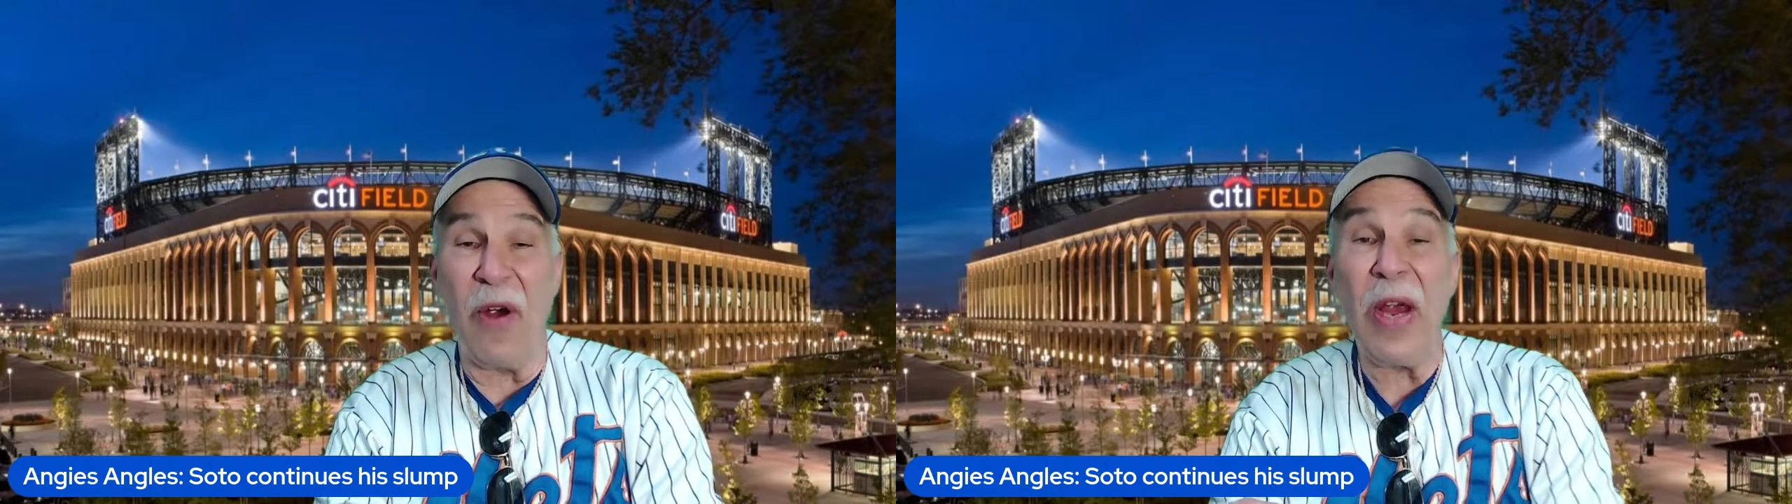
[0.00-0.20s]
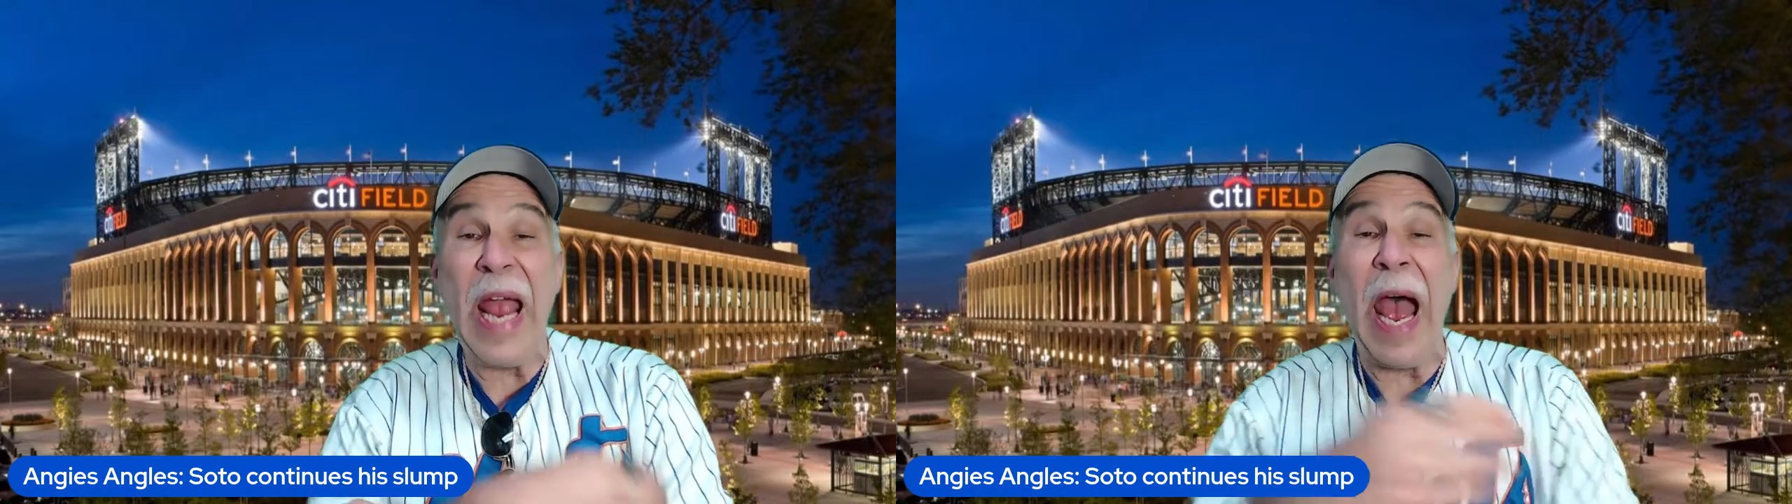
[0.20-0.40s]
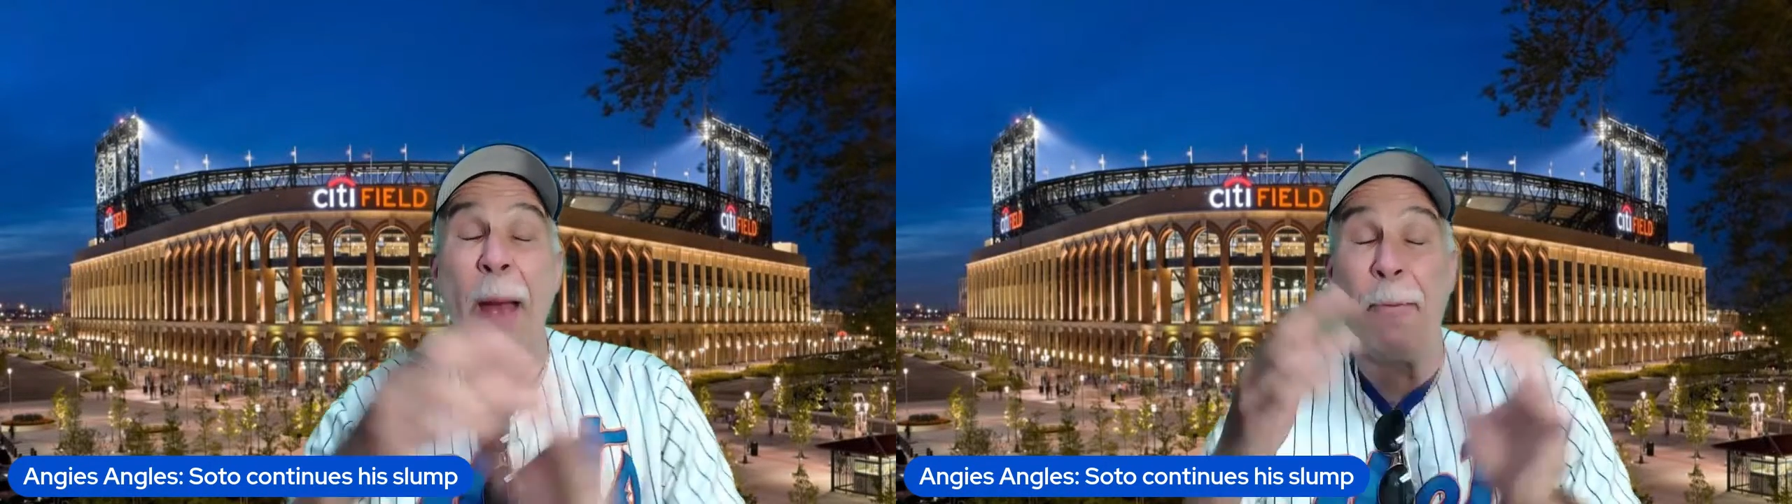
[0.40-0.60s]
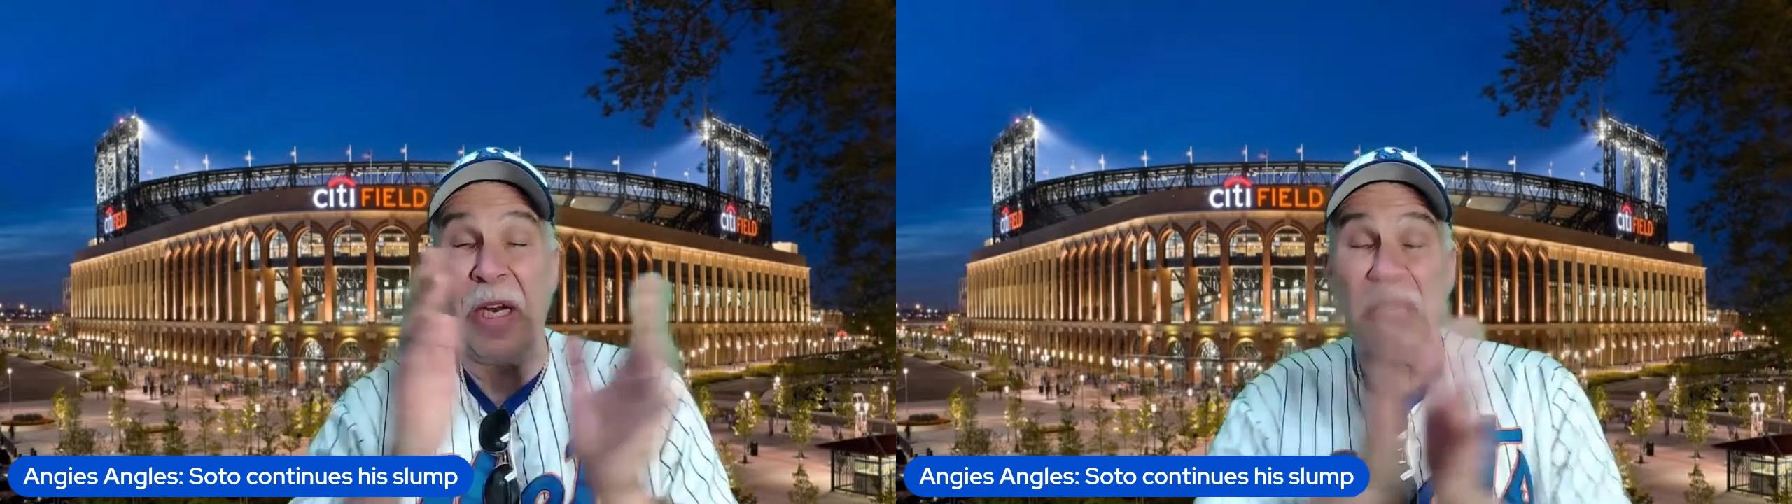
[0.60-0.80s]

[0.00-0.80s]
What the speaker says: very happy